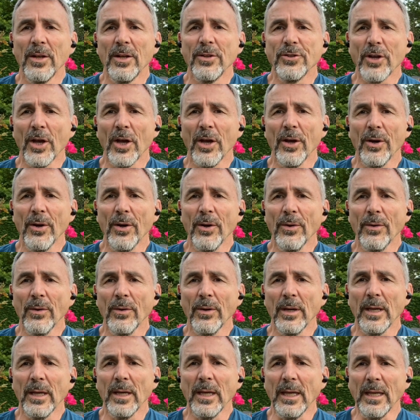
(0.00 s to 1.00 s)
Joe,
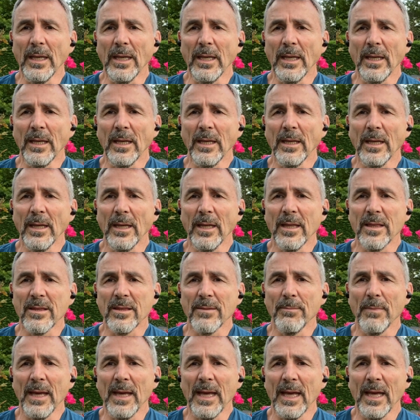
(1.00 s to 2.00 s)
he is
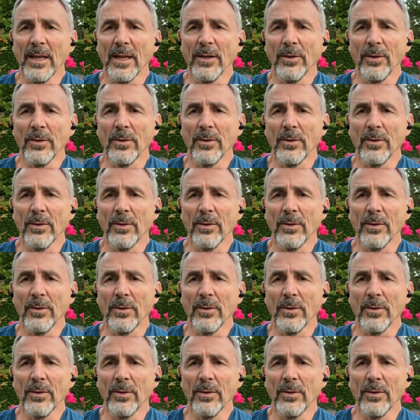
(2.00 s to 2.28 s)
a man